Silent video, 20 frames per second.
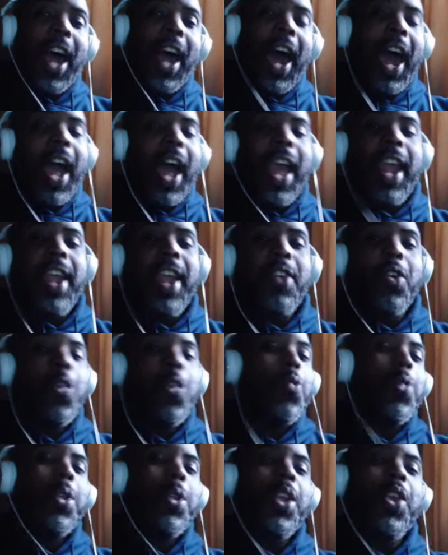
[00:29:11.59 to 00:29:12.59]
I
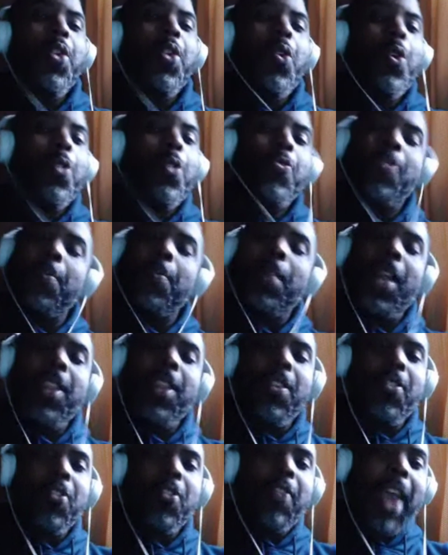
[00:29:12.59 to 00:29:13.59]
don't really know if something
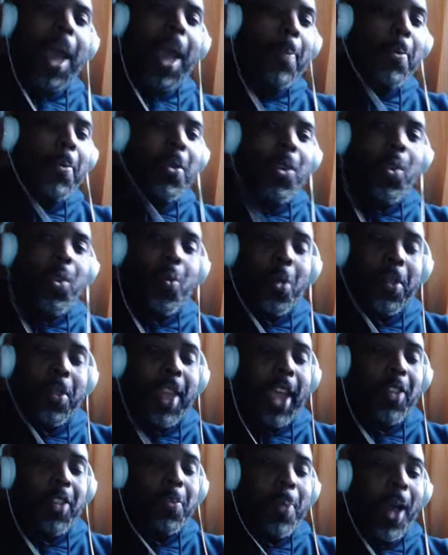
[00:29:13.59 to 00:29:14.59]
like this has happened with
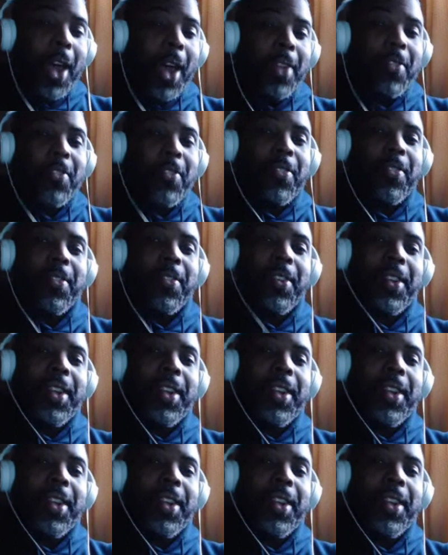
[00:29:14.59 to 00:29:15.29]
Xbox.